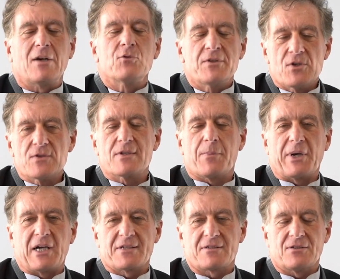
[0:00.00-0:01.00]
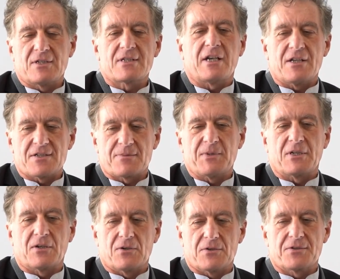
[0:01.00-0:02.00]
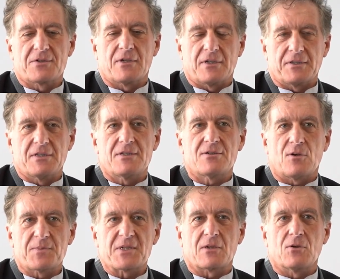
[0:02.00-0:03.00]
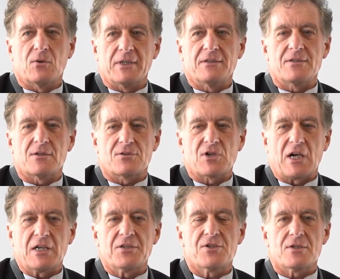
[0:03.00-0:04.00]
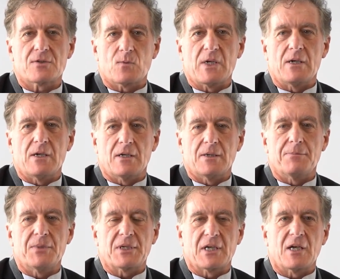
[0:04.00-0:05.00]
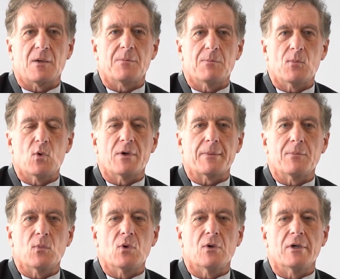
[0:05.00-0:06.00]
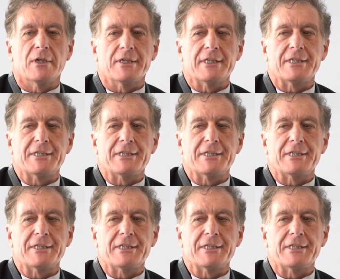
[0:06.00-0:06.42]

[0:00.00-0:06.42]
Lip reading: I wouldn't use the past in this case because this obstacle and these challenges will become more and more